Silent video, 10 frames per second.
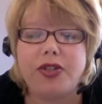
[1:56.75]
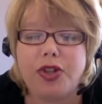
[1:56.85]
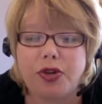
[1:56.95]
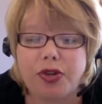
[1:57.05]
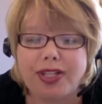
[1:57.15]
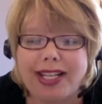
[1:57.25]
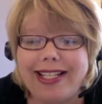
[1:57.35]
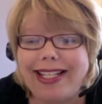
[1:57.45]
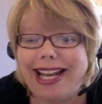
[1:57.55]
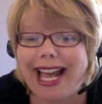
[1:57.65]
social
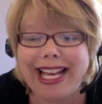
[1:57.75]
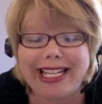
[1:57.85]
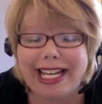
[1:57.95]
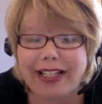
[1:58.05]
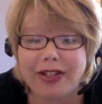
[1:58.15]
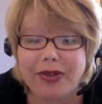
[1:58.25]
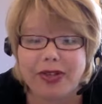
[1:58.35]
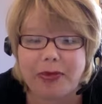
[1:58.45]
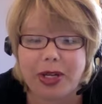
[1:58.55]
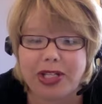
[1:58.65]
studies, and any technical
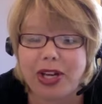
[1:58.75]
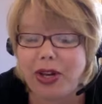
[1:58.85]
subject.